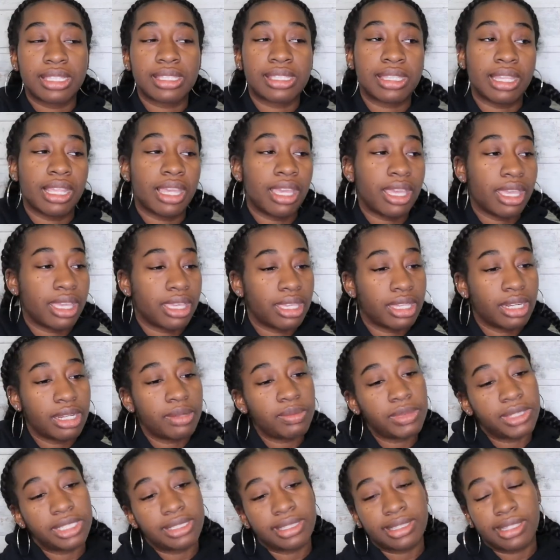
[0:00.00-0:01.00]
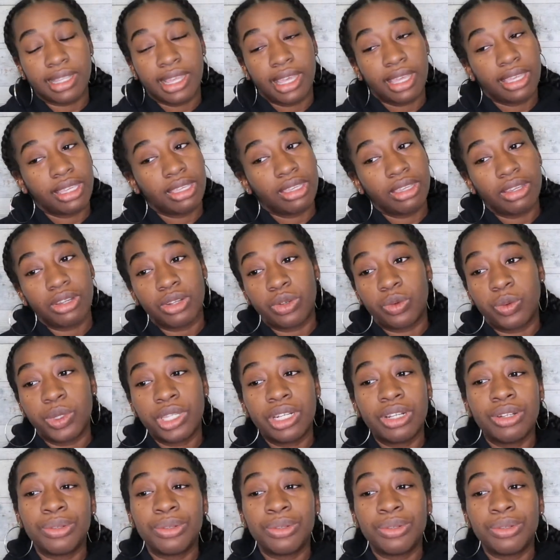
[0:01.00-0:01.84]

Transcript: his leg and i'm just like yo we